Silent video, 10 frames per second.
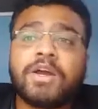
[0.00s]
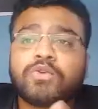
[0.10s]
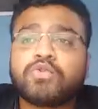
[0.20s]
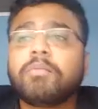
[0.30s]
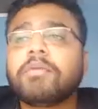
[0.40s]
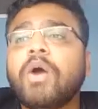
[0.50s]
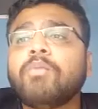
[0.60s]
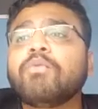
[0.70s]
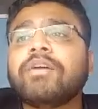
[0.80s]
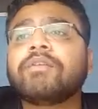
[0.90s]
So now
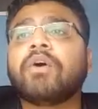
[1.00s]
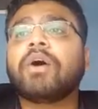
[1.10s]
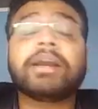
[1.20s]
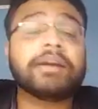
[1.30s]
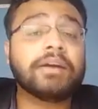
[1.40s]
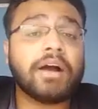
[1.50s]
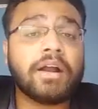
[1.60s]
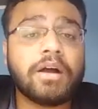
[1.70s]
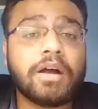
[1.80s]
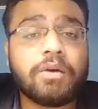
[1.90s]
moving for, and
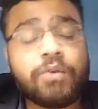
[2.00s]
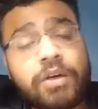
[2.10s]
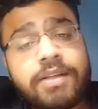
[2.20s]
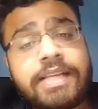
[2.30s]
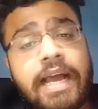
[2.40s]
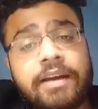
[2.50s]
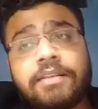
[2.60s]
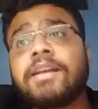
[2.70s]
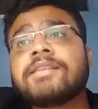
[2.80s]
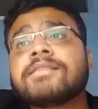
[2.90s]
what are the another
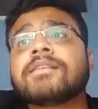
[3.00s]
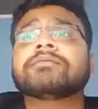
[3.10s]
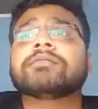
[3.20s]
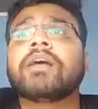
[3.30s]
reason?